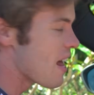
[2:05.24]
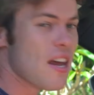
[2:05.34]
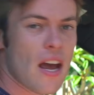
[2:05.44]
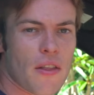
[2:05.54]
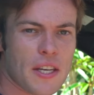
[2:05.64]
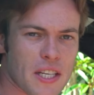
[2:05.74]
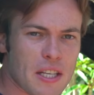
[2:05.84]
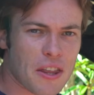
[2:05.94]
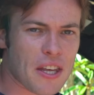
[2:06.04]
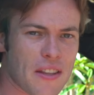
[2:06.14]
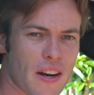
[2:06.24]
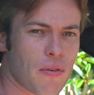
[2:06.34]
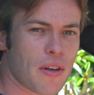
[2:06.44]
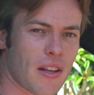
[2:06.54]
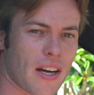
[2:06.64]
And this is the thing that I
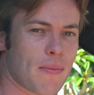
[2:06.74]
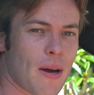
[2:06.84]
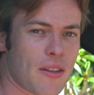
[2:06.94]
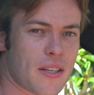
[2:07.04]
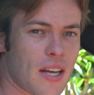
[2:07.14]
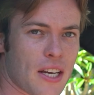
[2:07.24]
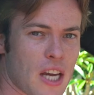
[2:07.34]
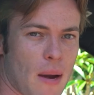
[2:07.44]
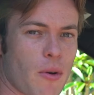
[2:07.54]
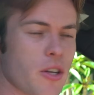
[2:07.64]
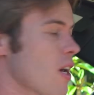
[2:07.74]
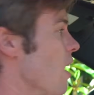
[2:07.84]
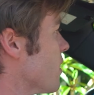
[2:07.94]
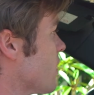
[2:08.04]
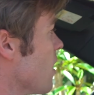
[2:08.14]
really liked about this dash camera
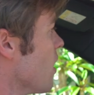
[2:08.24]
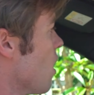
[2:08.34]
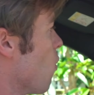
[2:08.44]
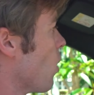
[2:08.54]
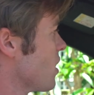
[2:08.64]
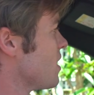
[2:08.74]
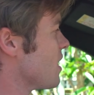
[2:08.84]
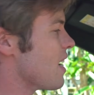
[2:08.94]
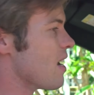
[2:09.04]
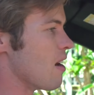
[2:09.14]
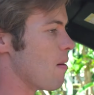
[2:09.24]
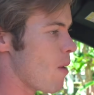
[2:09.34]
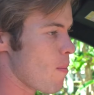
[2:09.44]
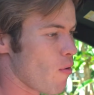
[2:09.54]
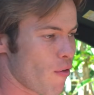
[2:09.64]
design is that once it's in,
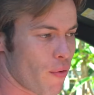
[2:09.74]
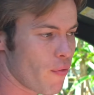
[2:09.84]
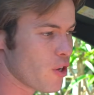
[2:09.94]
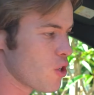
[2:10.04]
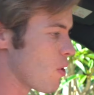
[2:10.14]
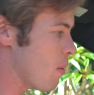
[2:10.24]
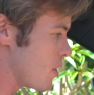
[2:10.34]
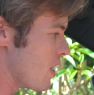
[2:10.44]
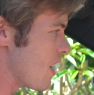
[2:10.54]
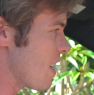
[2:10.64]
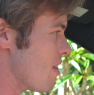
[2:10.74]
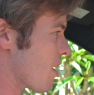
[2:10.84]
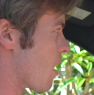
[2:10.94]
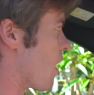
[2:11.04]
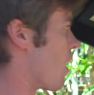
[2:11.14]
my peripheral vision when I'm sitting in the
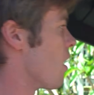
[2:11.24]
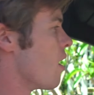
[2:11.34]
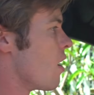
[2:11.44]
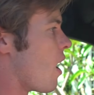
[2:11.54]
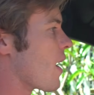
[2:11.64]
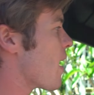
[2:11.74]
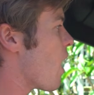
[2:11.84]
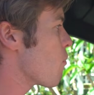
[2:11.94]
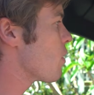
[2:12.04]
car, I can't